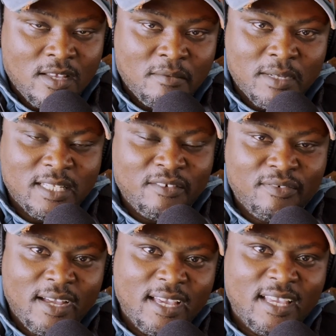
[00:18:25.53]
But if
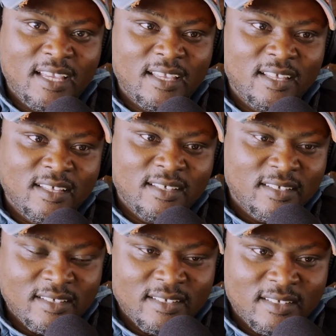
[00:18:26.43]
I
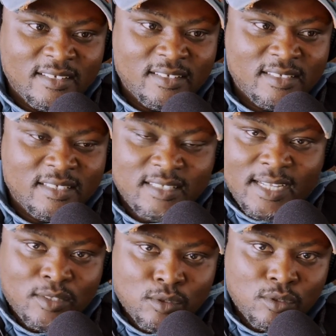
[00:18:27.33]

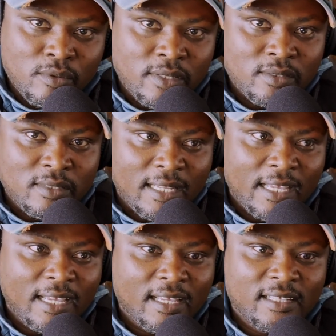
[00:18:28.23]
decide not to do it
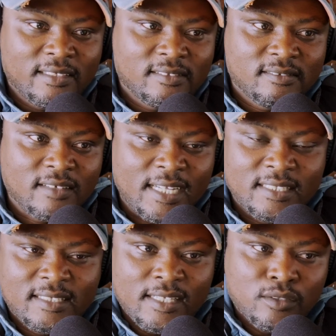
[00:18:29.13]
today, I
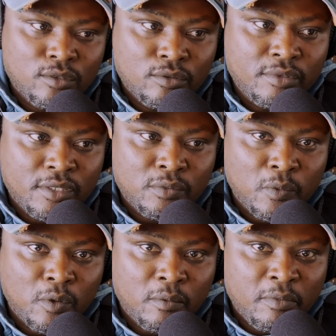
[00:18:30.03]
decide not to do it
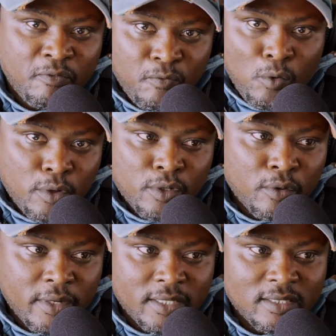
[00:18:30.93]
tomorrow, before you
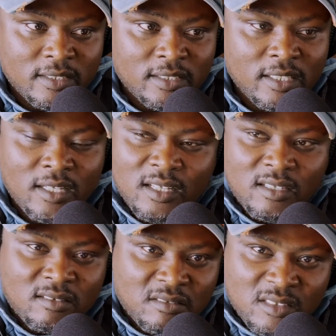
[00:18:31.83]
know it,
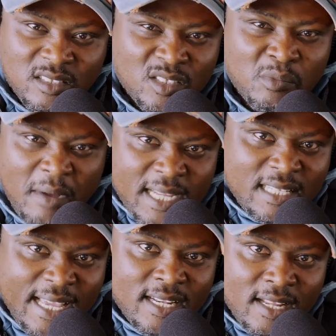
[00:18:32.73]
you
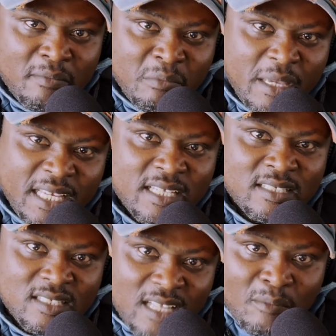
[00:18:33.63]
might end up making
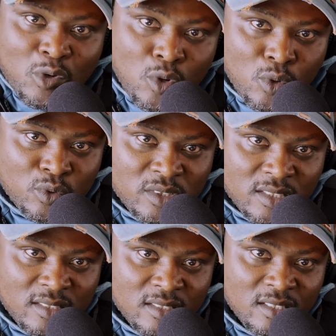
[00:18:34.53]
some calls,
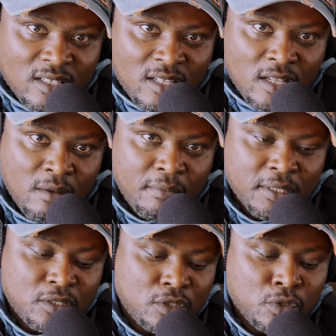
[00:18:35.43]

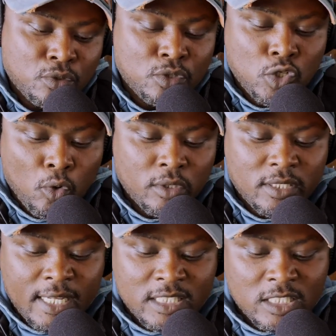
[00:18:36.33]
but you don't
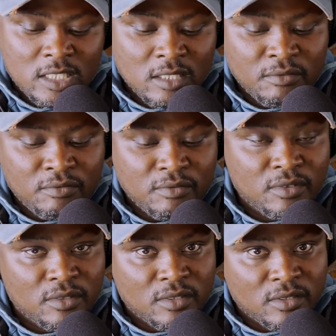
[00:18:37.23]
achieve
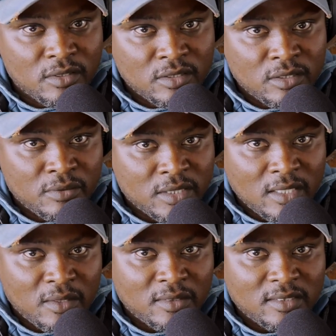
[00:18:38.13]
the
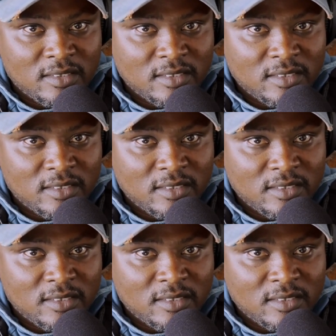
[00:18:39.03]
result.